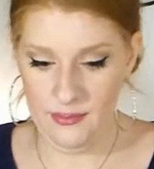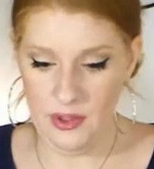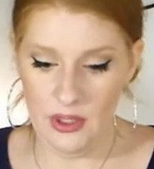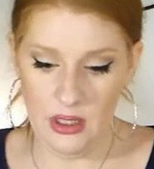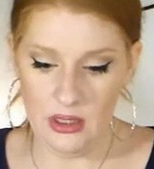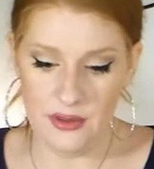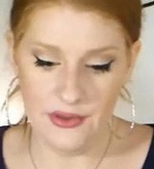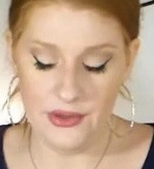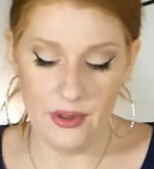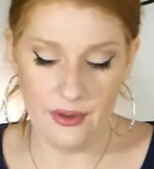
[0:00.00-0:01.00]
We got the
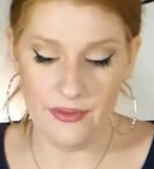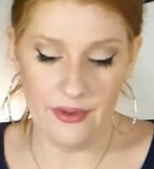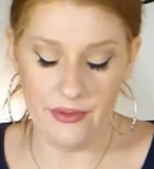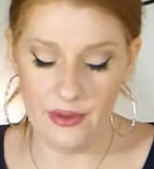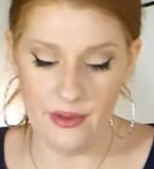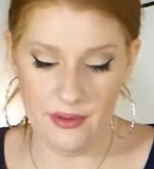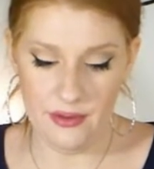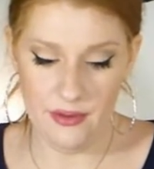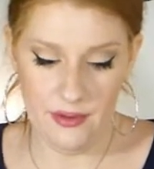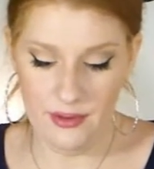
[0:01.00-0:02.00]
Star in reverse.
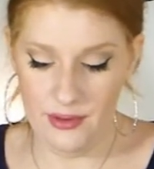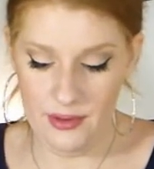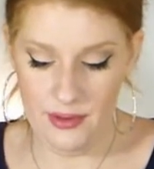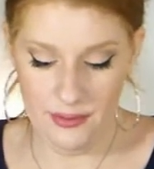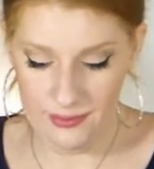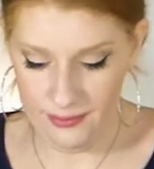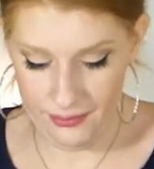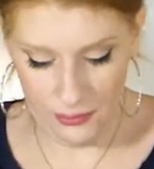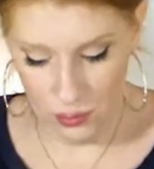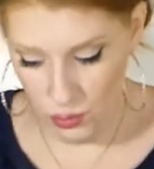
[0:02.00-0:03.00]

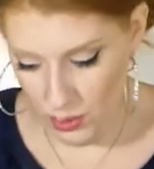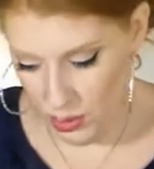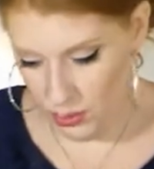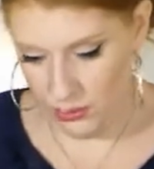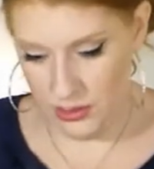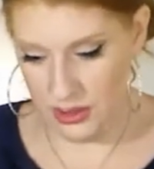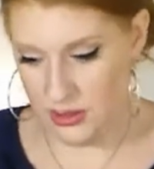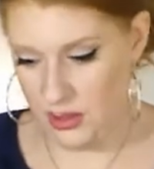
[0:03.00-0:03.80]
Whoa, that's a